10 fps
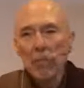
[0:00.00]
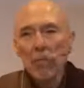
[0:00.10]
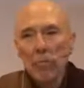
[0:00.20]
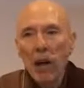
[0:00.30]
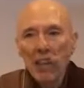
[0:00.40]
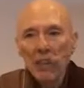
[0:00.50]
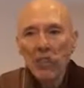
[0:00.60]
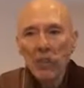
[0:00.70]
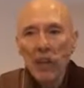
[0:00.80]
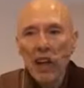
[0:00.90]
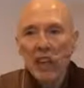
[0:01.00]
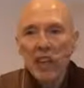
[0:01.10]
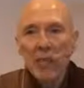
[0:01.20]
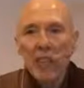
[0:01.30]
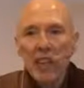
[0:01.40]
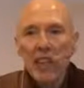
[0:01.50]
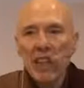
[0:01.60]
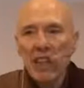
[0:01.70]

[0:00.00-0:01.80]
bonds you had to me.